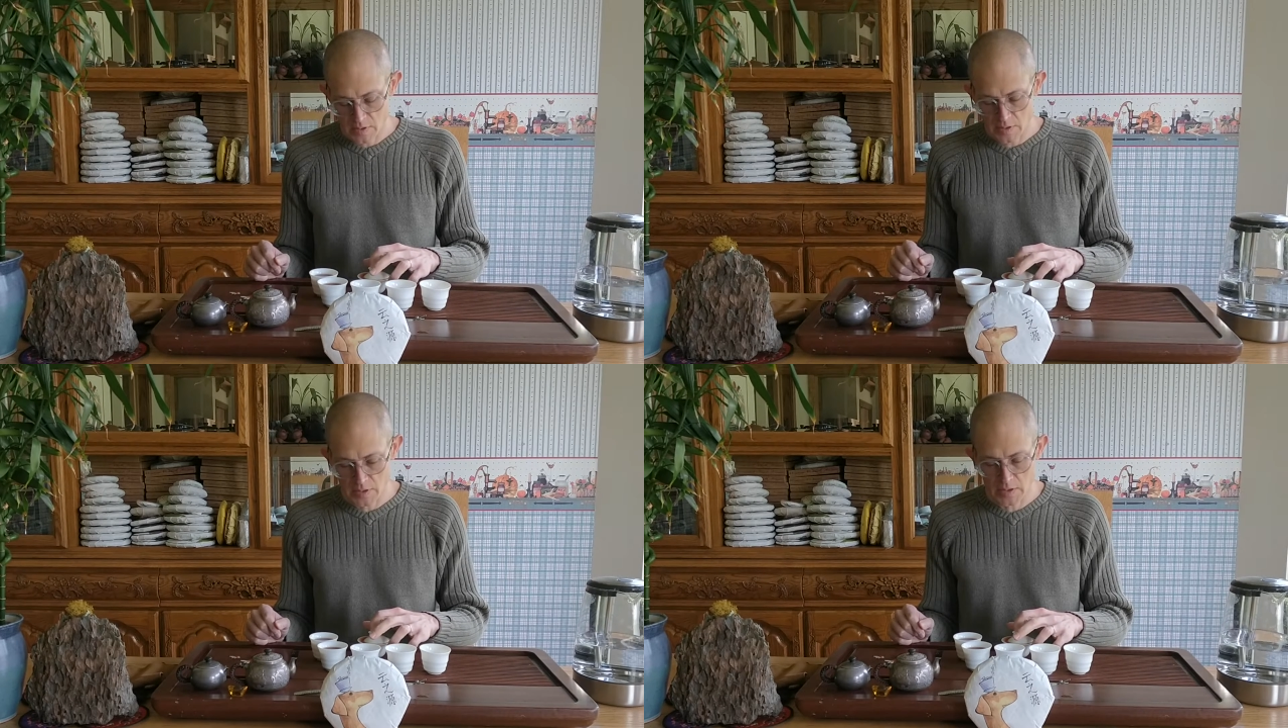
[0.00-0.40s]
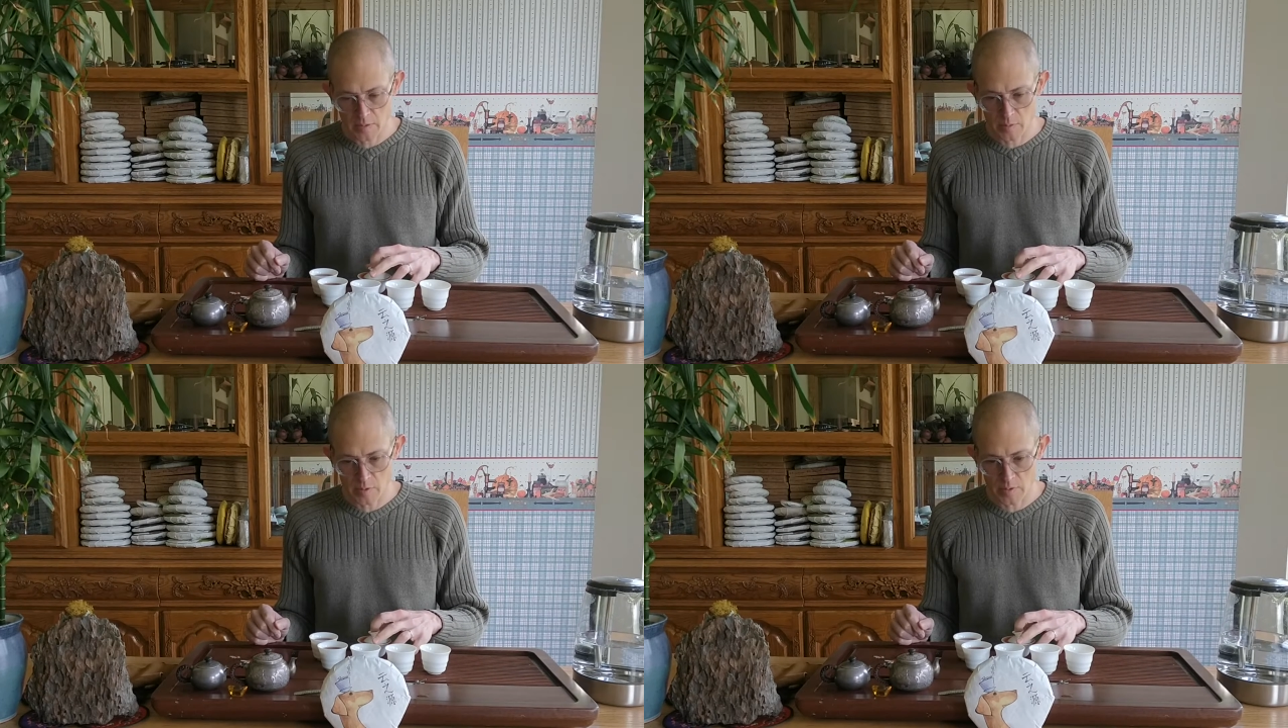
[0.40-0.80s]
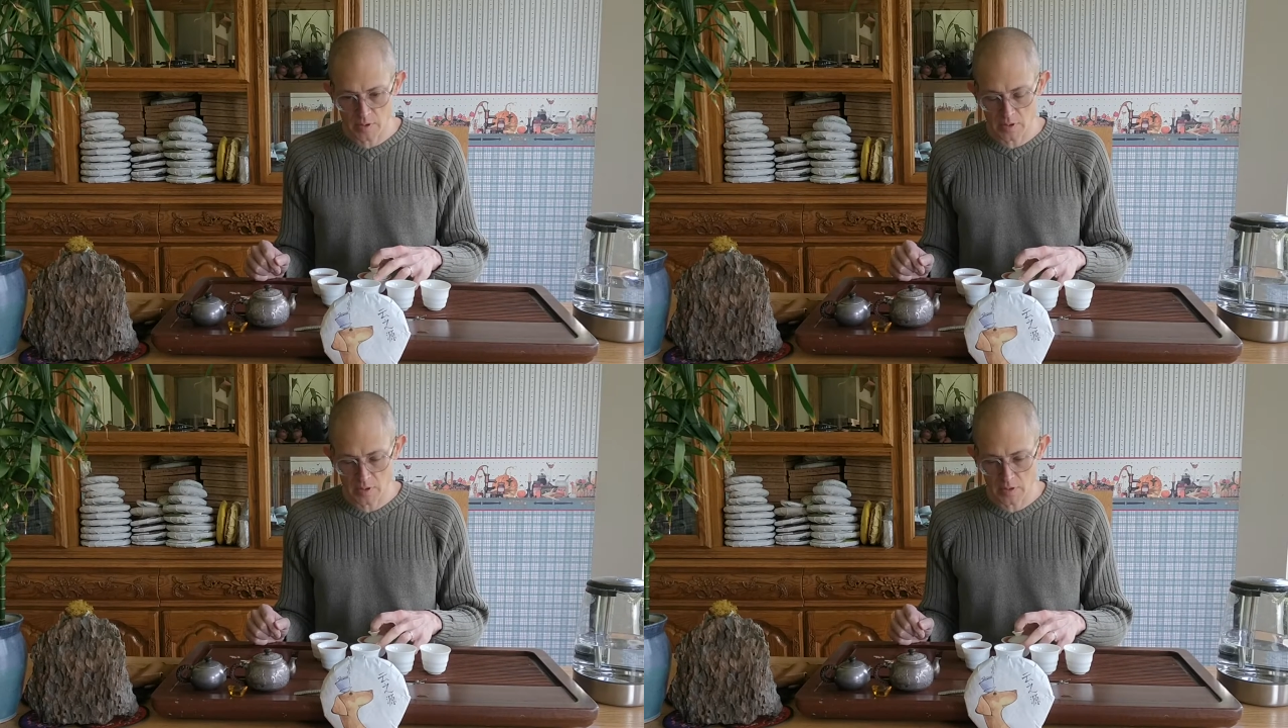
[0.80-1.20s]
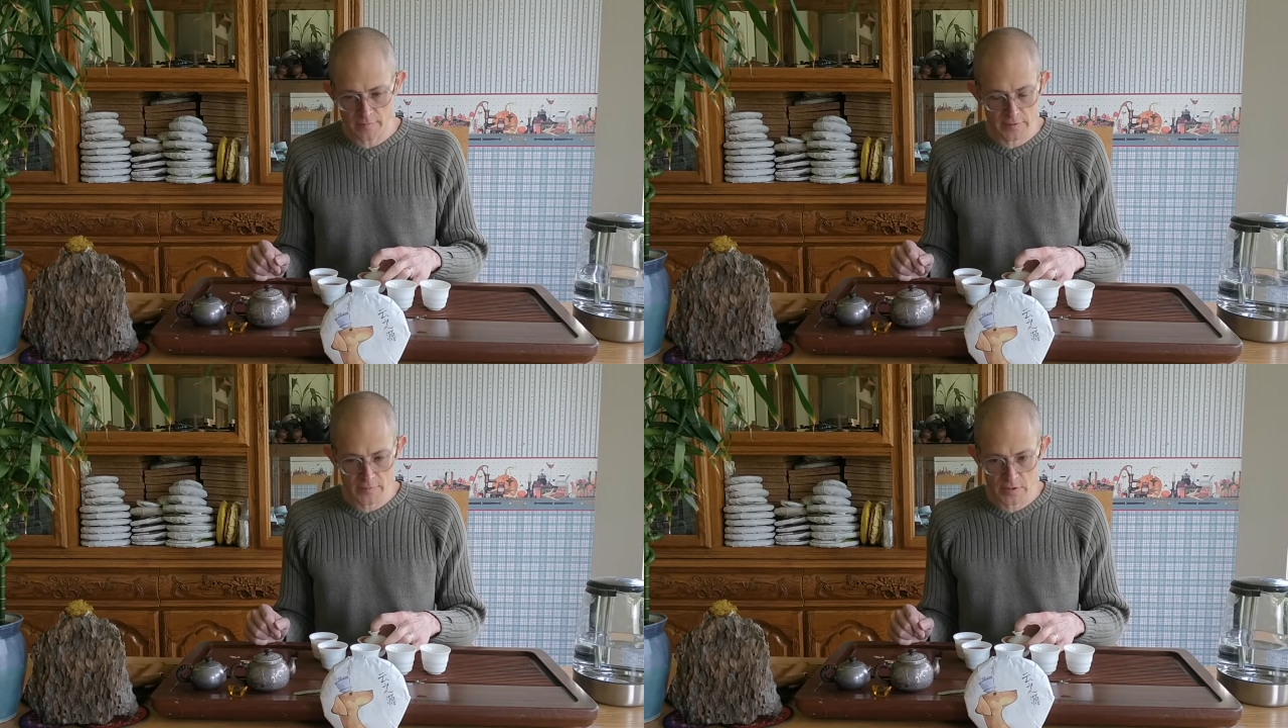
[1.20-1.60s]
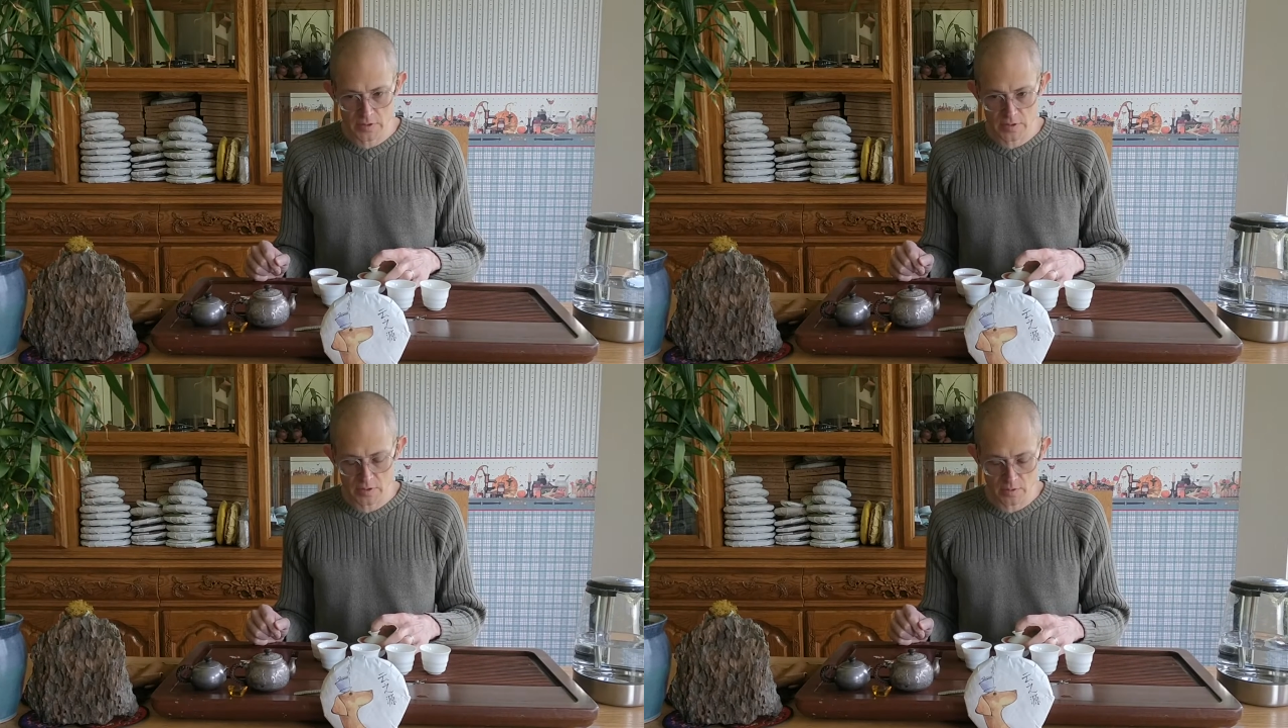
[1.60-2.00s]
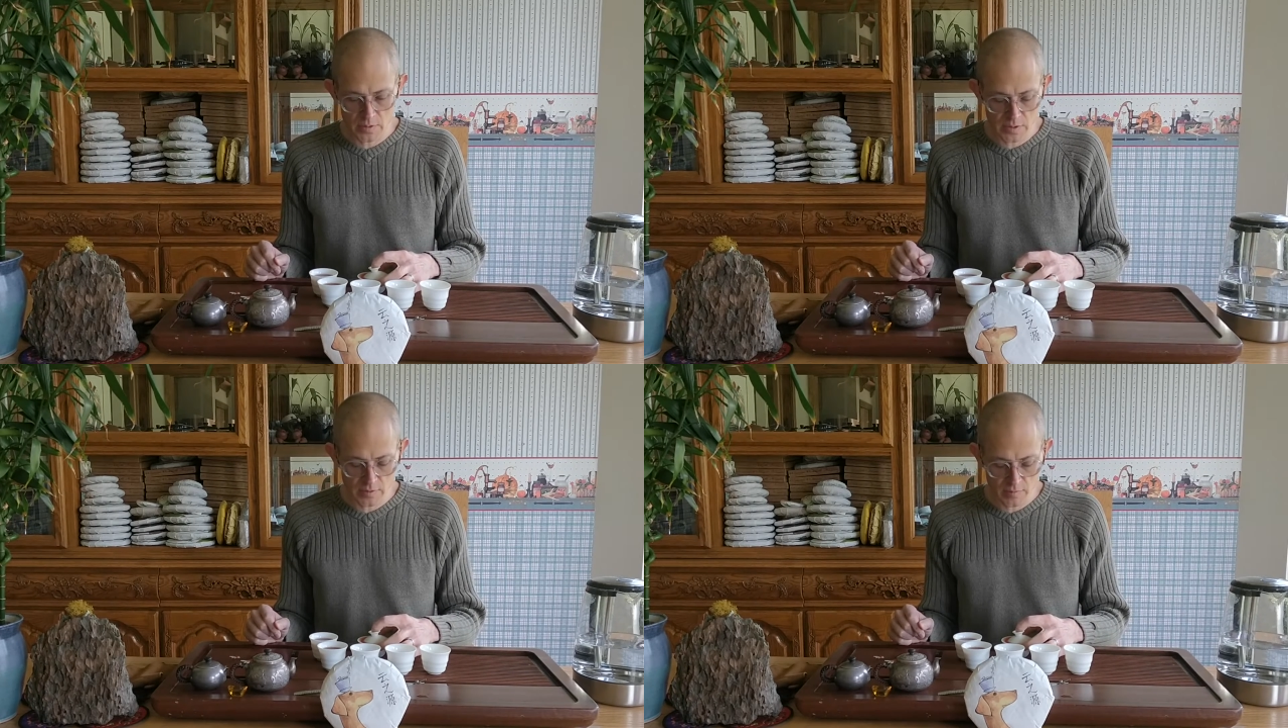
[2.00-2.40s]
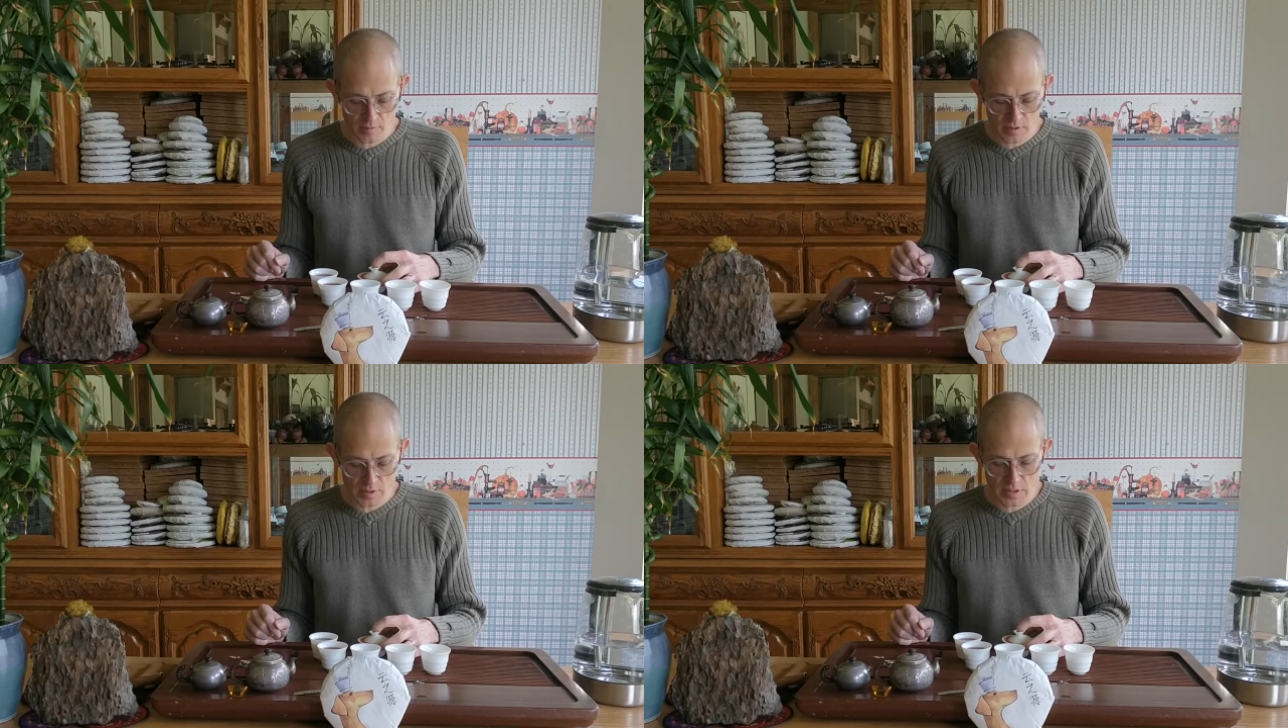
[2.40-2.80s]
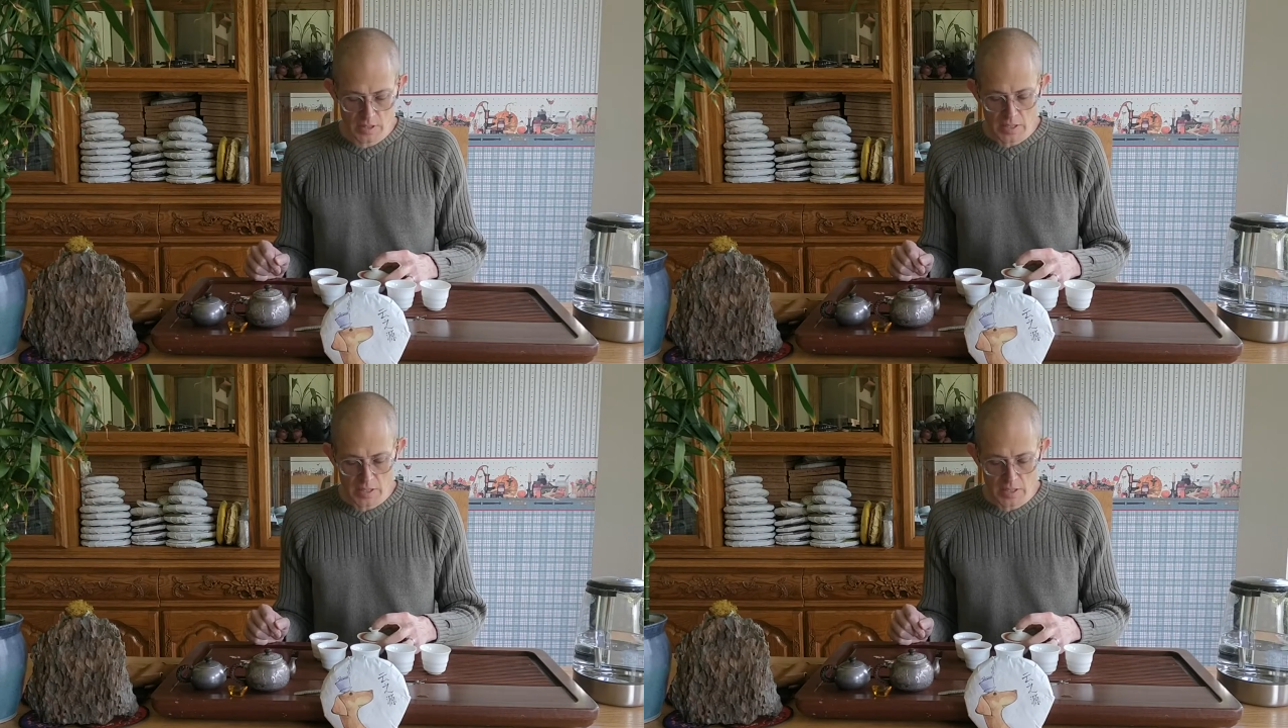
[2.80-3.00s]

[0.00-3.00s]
Anytime you're dealing, even if it's just a loose leaf one,